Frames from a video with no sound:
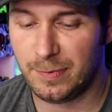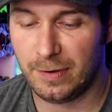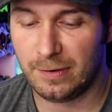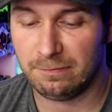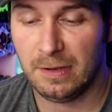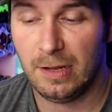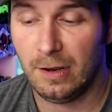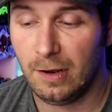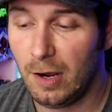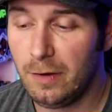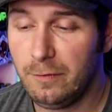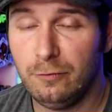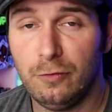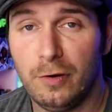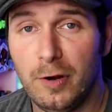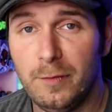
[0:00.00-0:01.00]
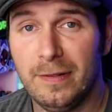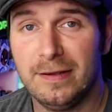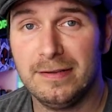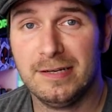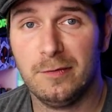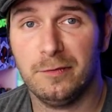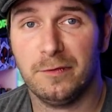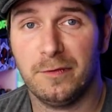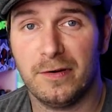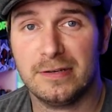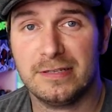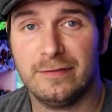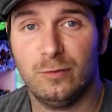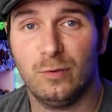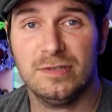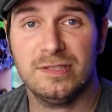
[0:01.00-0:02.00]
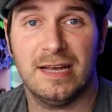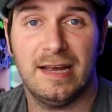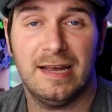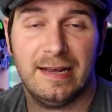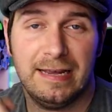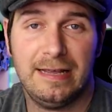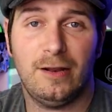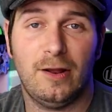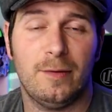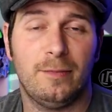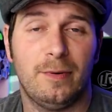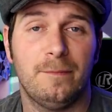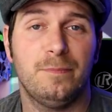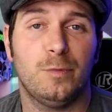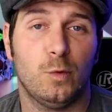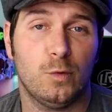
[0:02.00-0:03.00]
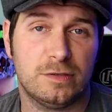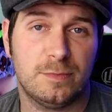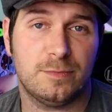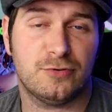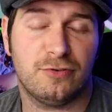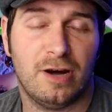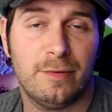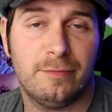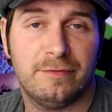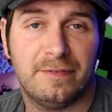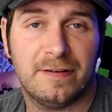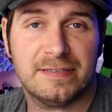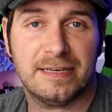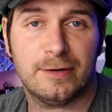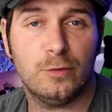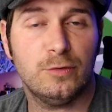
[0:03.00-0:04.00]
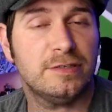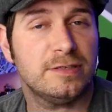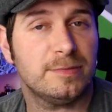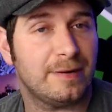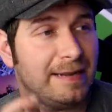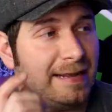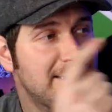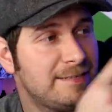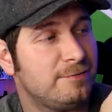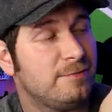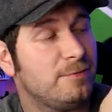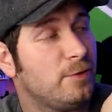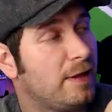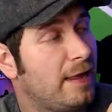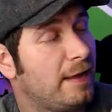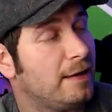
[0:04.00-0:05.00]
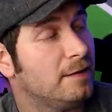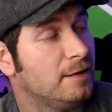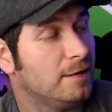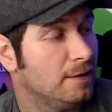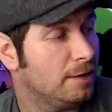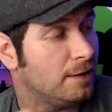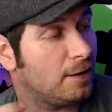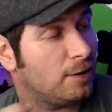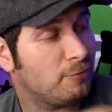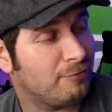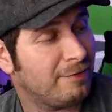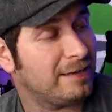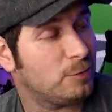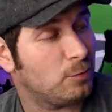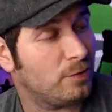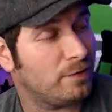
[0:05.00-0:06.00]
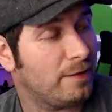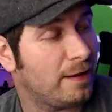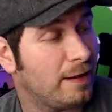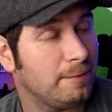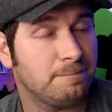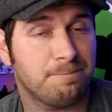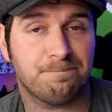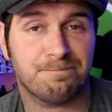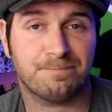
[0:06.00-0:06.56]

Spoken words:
But overall, I hope that's helpful, folks. If it was, hit the like button or subscribe if you fancy it. Of course, you can get my latest review there. A random one there.